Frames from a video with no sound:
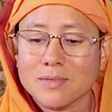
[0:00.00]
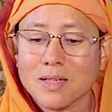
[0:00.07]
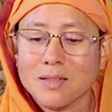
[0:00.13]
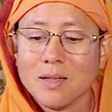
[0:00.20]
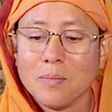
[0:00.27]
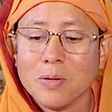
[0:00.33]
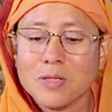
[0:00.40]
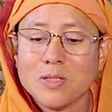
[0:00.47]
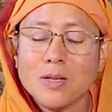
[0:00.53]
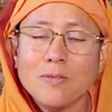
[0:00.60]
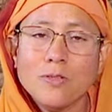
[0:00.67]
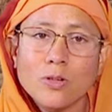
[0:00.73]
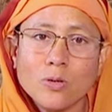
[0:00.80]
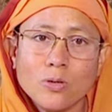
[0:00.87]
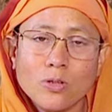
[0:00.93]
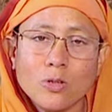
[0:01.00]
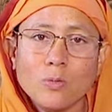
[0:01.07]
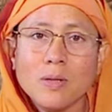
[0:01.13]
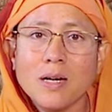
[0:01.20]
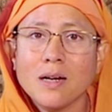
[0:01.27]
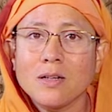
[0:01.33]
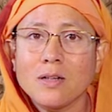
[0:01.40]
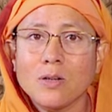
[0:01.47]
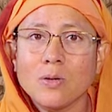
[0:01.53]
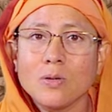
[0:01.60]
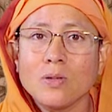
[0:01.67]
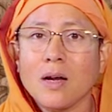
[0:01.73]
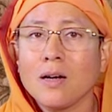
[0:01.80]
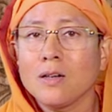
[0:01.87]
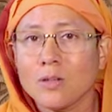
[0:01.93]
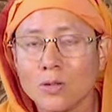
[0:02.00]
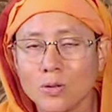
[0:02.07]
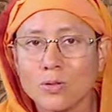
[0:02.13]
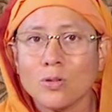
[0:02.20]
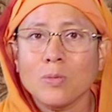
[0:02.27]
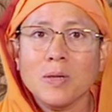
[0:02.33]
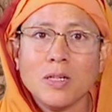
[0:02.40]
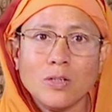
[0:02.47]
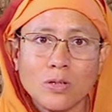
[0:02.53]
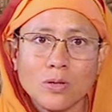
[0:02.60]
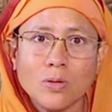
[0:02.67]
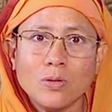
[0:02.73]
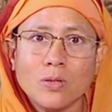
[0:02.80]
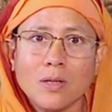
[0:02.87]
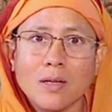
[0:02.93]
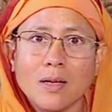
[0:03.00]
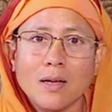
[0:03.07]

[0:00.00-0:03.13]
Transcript: They perceive truth to be untruth, untruth to be truth,